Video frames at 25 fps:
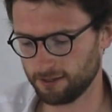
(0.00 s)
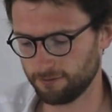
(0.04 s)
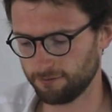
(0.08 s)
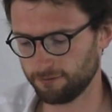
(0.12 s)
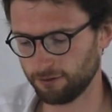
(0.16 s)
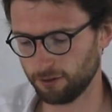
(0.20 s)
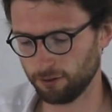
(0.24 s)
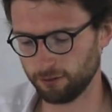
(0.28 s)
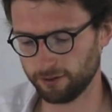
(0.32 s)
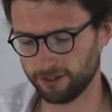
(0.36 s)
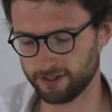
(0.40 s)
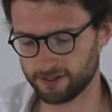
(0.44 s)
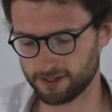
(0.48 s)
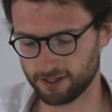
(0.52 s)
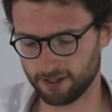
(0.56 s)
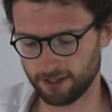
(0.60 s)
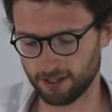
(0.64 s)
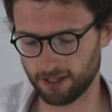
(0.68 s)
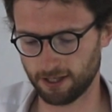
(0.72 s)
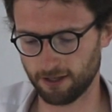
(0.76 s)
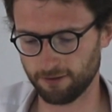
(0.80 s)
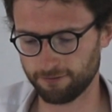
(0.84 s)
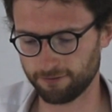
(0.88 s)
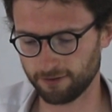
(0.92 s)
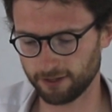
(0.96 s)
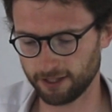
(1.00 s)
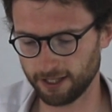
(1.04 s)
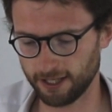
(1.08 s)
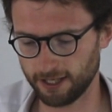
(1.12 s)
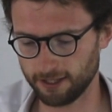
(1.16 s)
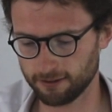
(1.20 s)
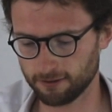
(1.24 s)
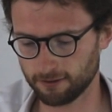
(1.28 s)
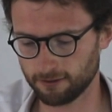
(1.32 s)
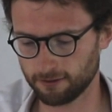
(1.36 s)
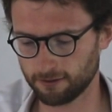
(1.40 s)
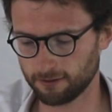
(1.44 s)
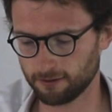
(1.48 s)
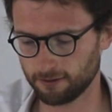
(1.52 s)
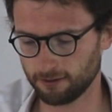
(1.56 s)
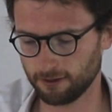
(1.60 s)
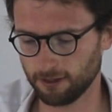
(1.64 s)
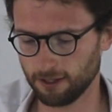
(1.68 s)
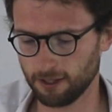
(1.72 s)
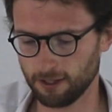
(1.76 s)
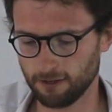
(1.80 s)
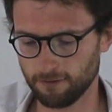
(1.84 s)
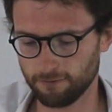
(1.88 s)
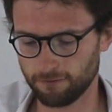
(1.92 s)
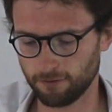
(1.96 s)
Fold it in half again,
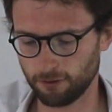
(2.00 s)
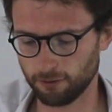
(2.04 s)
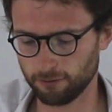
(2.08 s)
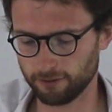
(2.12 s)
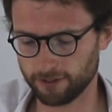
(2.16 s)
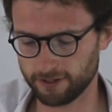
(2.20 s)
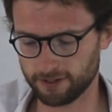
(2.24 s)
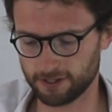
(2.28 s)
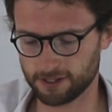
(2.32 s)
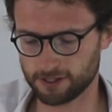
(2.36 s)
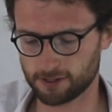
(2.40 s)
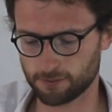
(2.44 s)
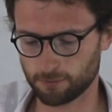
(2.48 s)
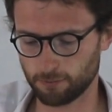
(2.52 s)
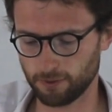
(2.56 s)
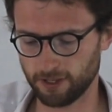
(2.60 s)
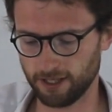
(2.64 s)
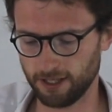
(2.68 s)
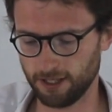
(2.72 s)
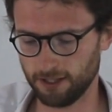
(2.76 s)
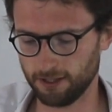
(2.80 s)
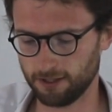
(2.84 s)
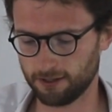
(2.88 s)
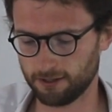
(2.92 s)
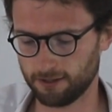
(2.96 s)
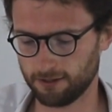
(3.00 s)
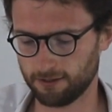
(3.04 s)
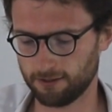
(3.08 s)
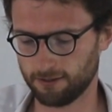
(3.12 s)
fold it this way,